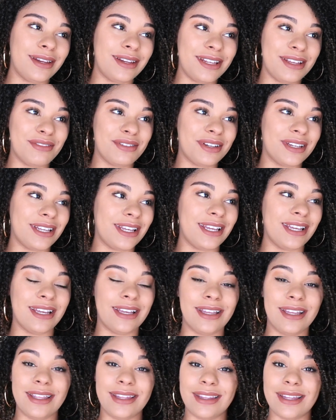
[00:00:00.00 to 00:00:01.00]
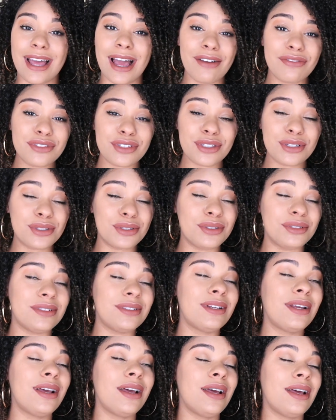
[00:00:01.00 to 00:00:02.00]
in the evening, in the
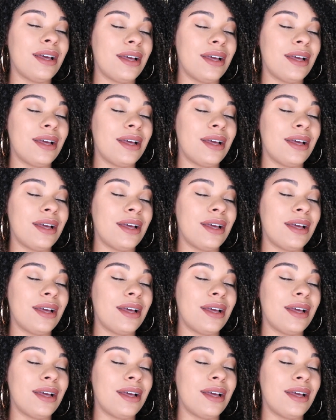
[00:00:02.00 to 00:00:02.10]
afternoon,